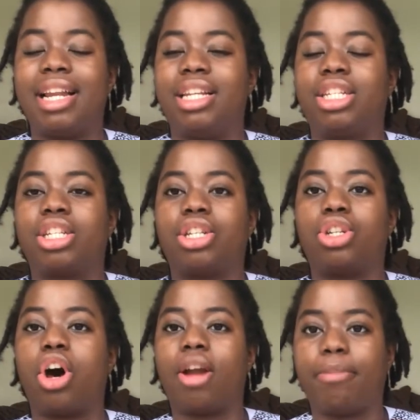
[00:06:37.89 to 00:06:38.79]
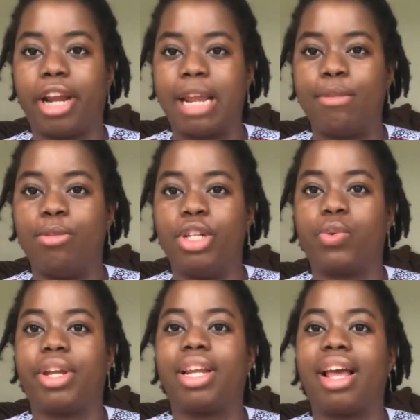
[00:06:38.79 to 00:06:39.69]
And it's just this heartbreaking moment
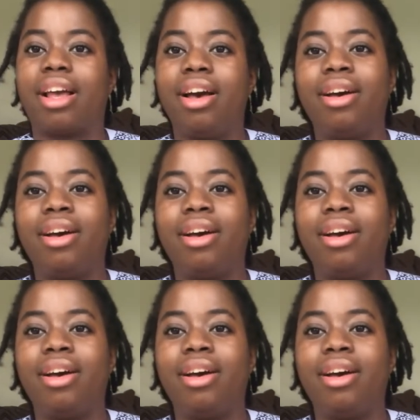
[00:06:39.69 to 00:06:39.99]
where you're like,